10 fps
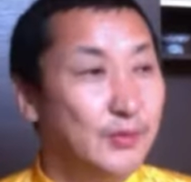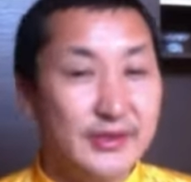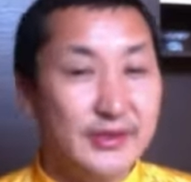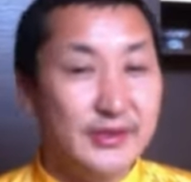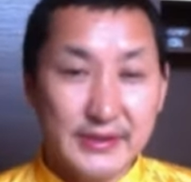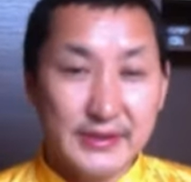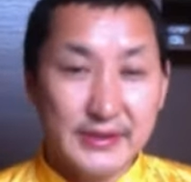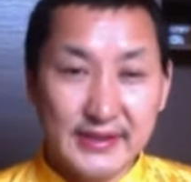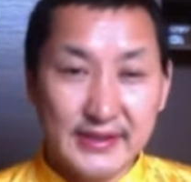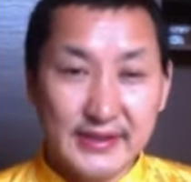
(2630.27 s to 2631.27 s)
Once we
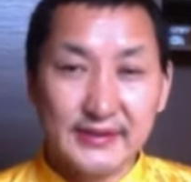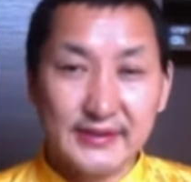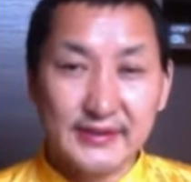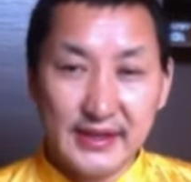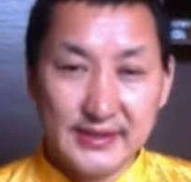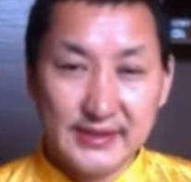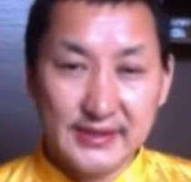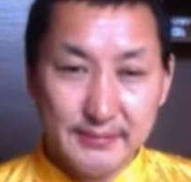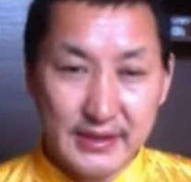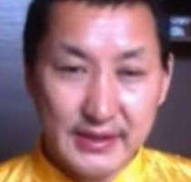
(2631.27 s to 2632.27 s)
sick, there
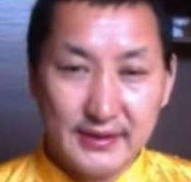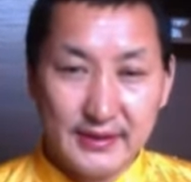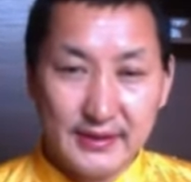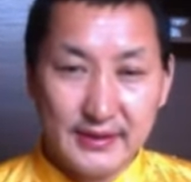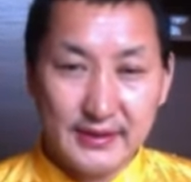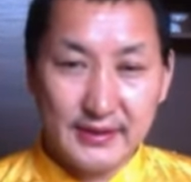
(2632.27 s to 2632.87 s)
is maybe